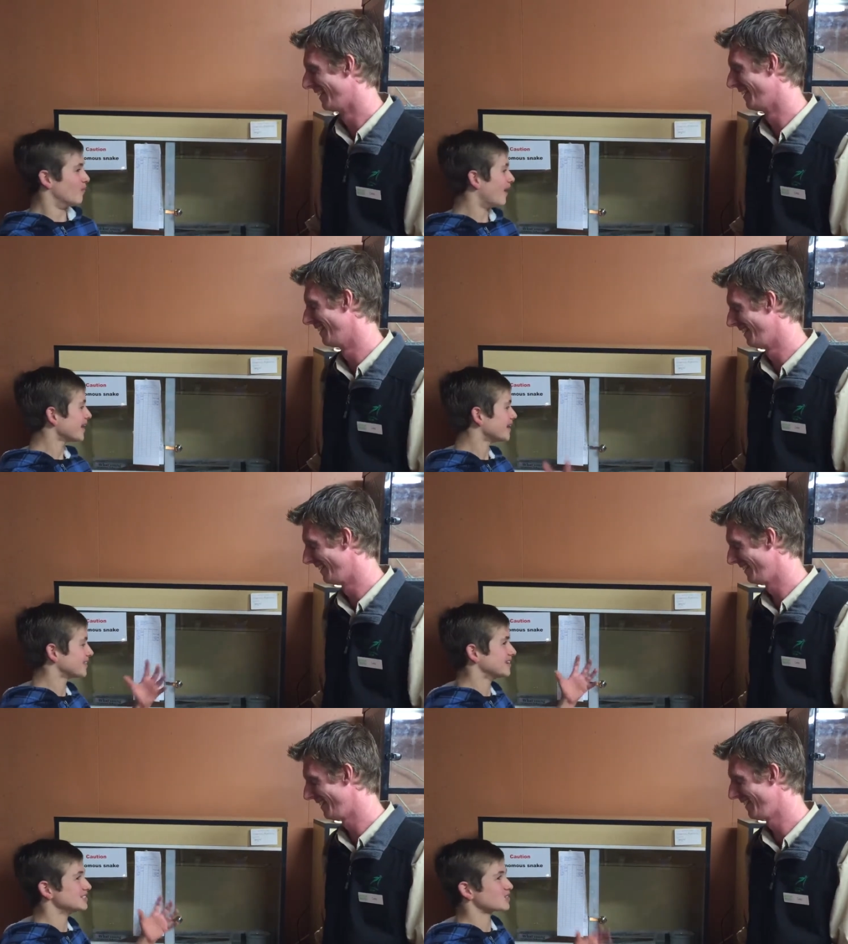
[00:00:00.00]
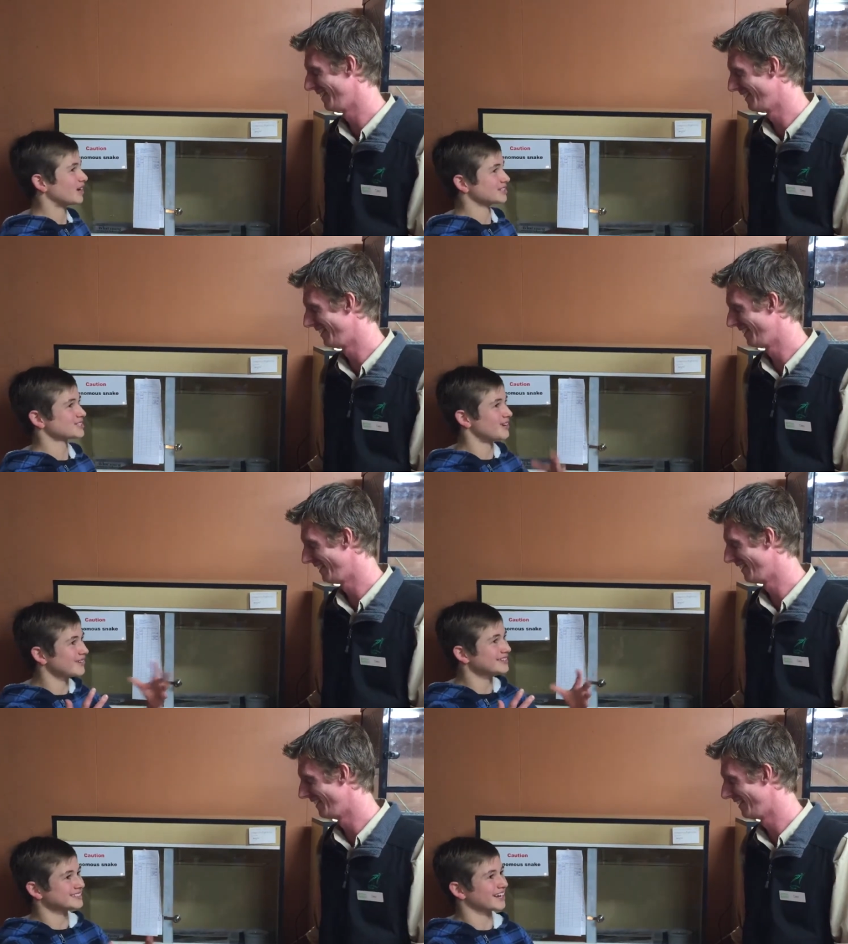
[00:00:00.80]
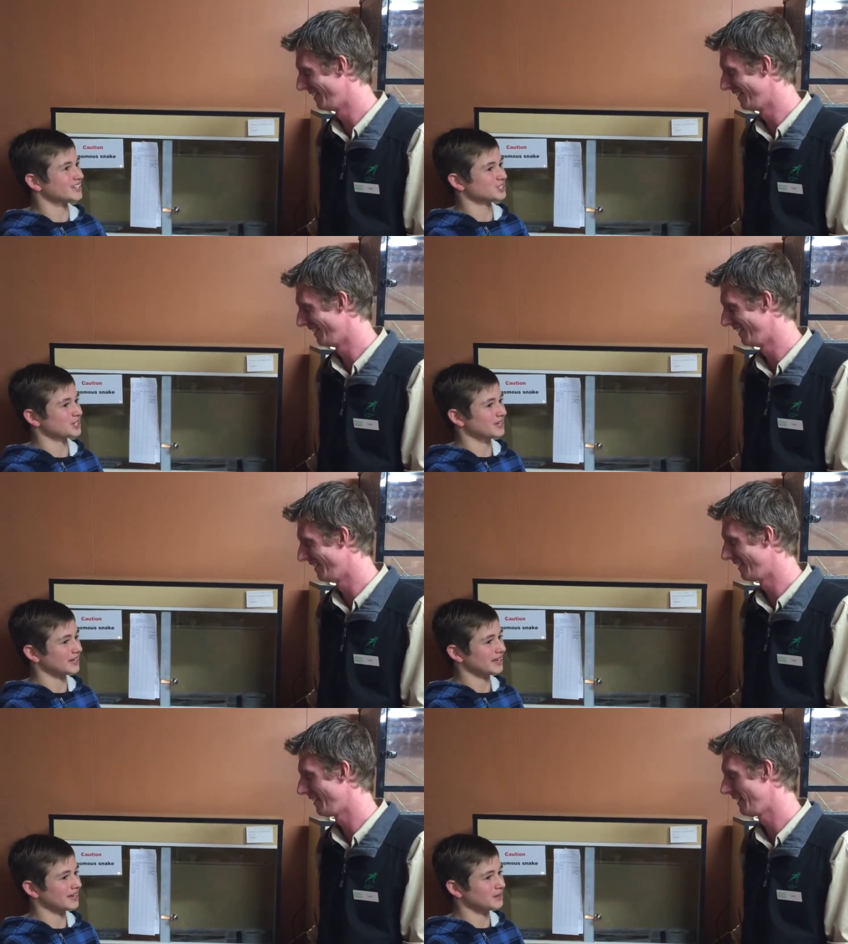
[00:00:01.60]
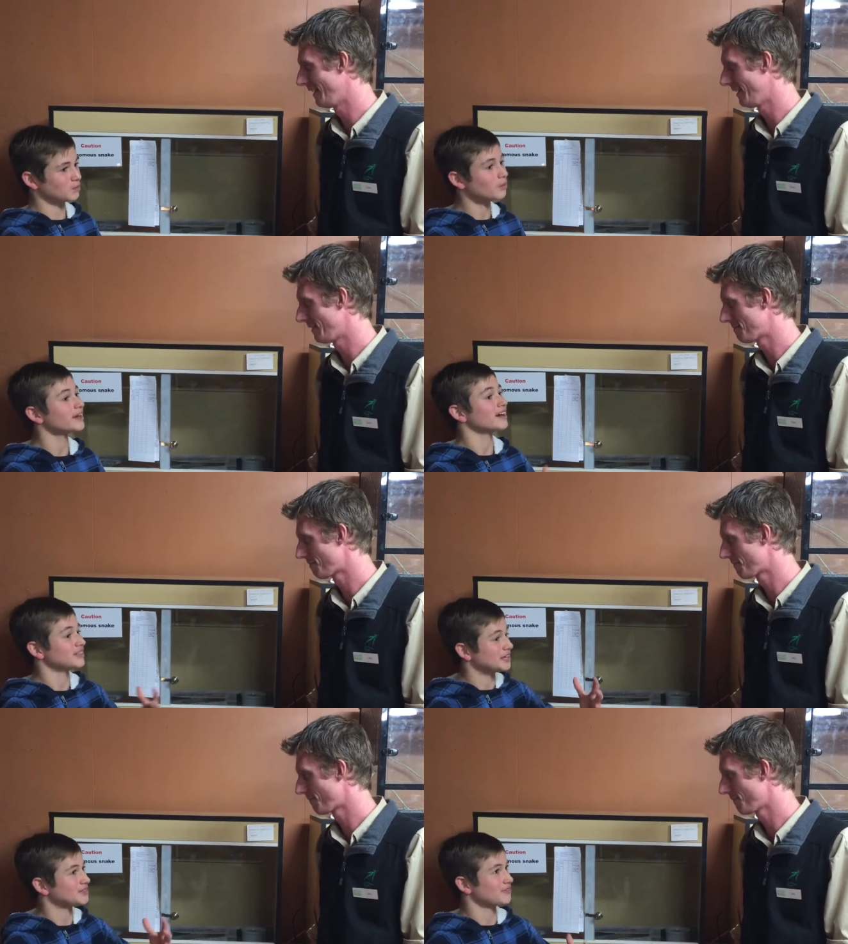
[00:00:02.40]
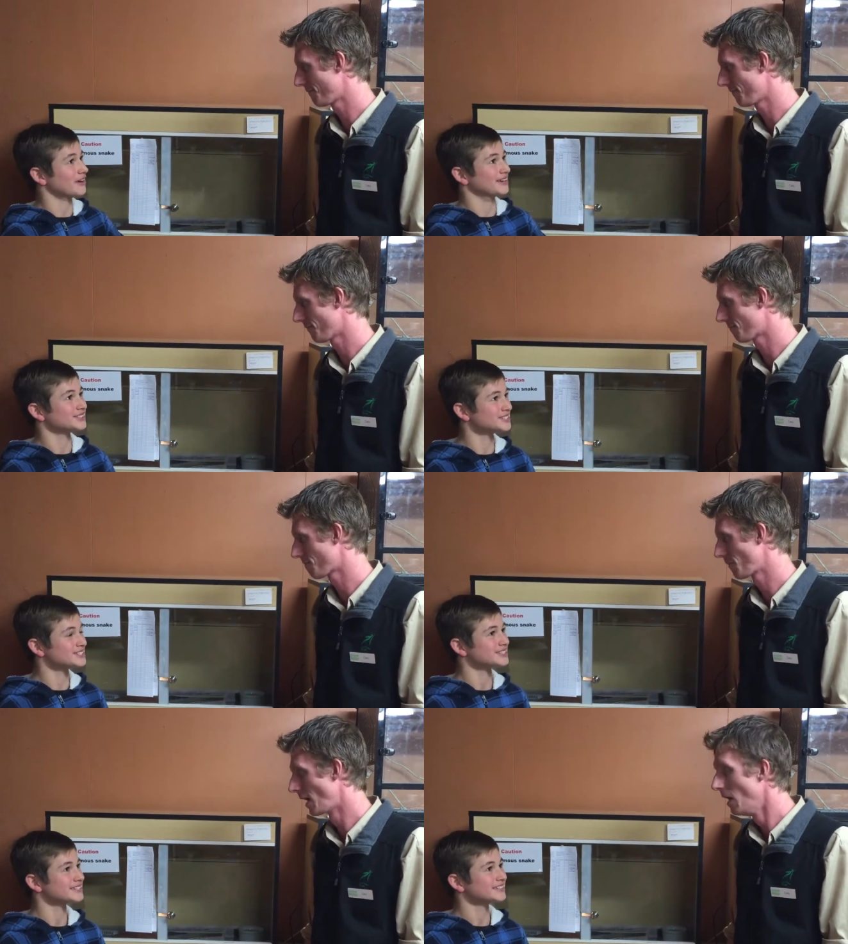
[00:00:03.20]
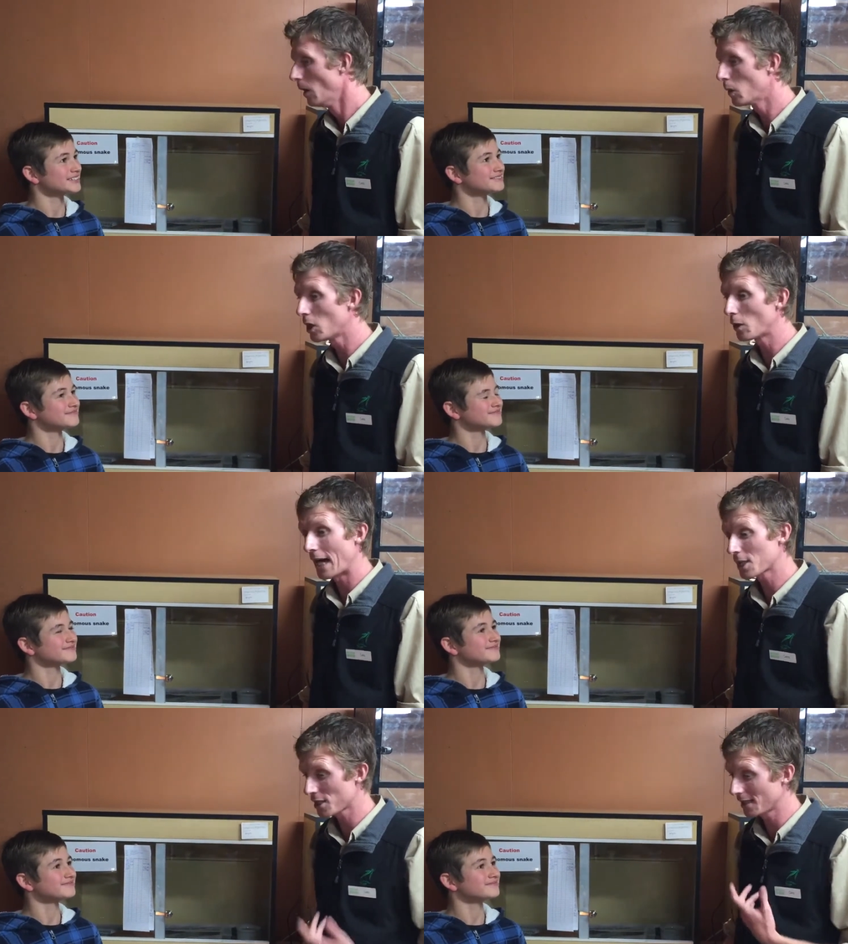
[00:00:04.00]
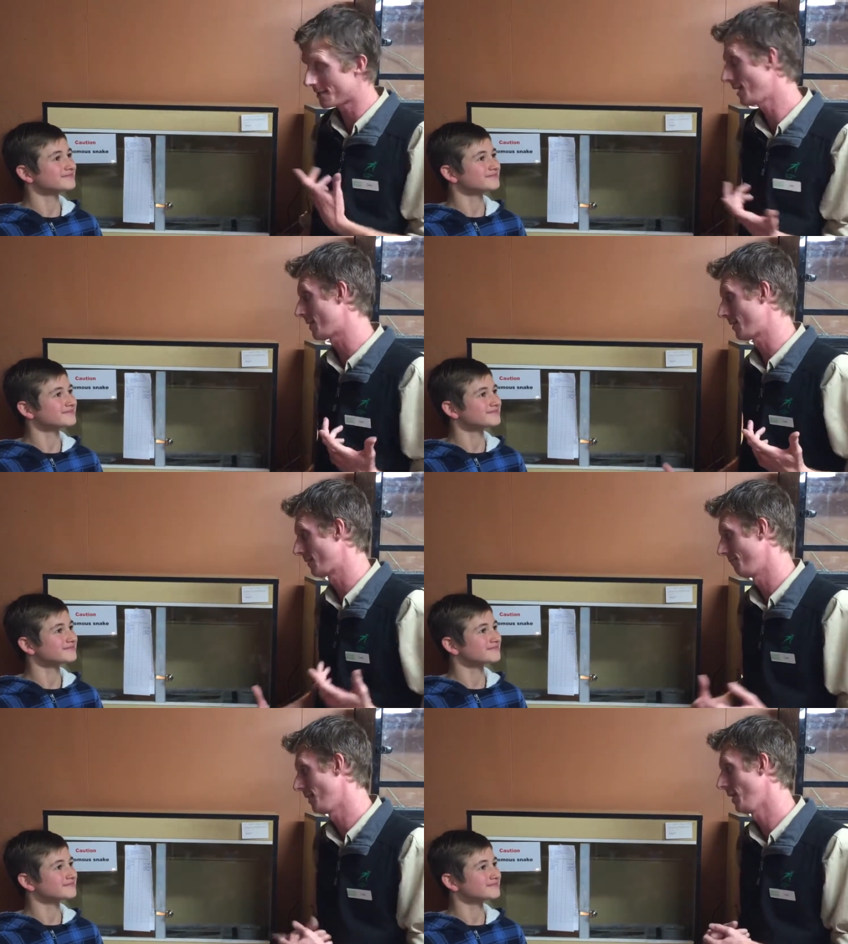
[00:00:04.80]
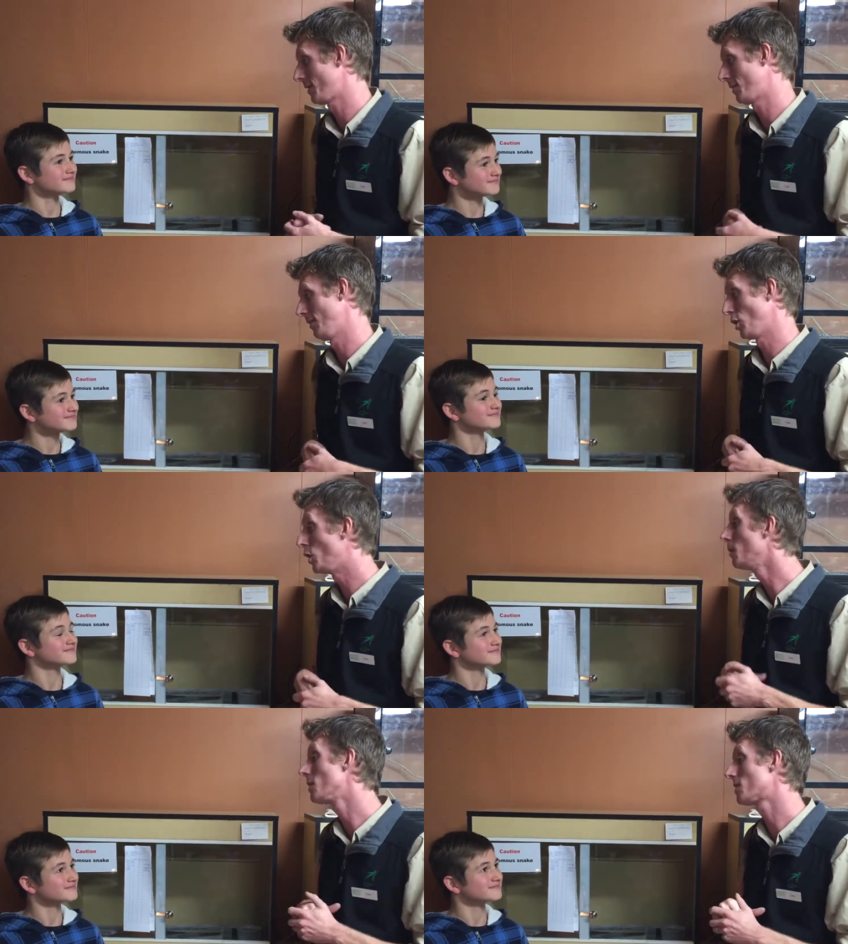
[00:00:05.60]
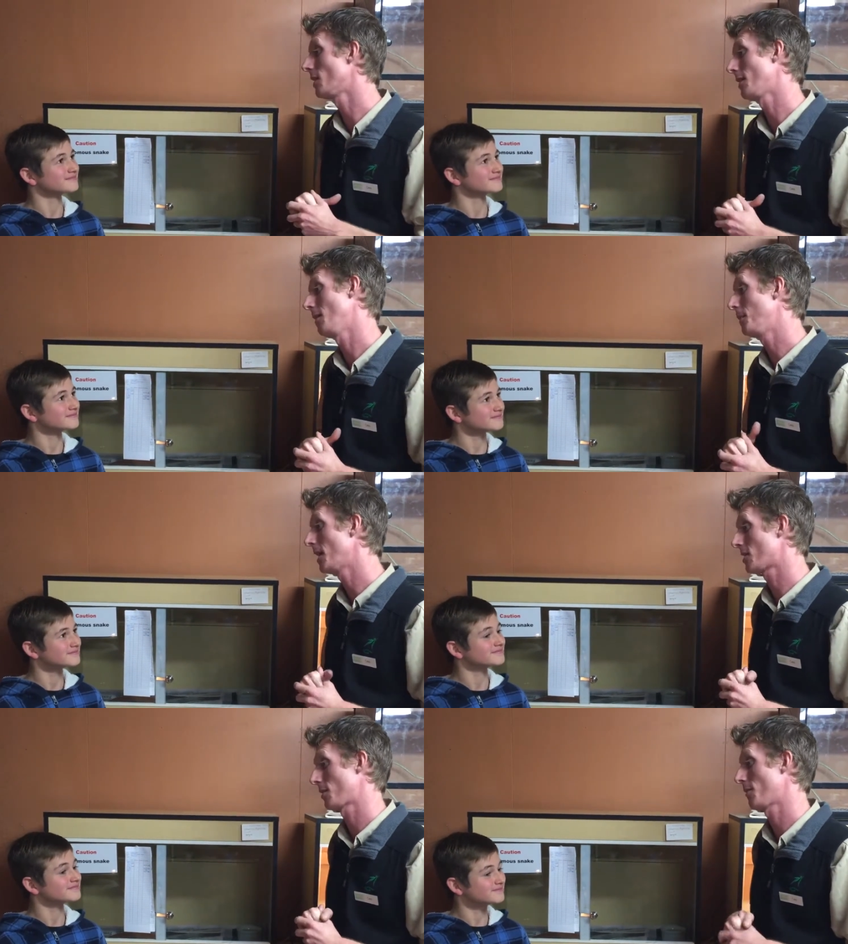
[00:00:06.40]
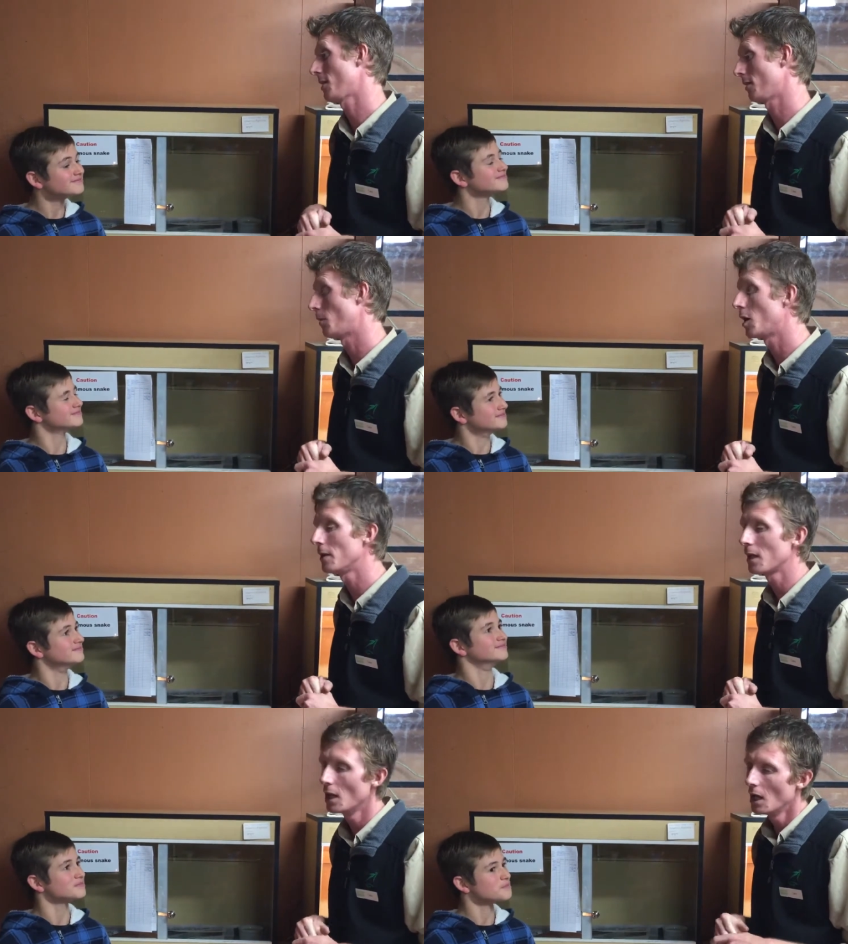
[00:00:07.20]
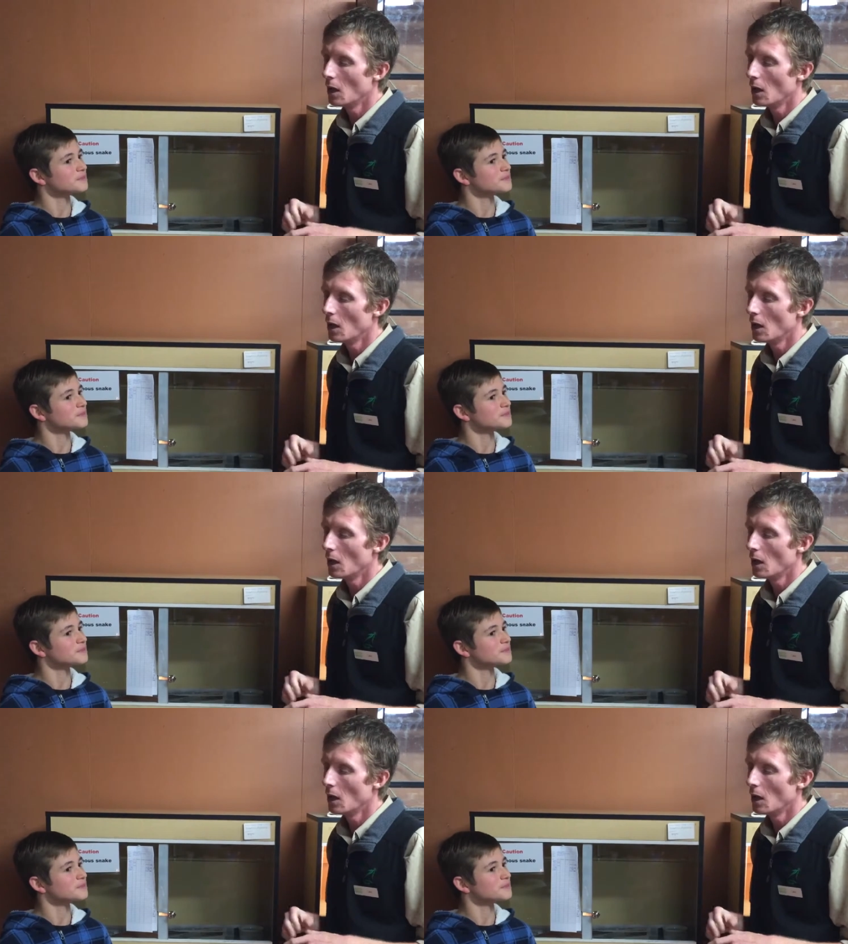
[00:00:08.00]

Speaker 1: why are these guys so endangered and what are their threats?
Speaker 2: Well, actually it's us it's humans that are their biggest threat at the moment.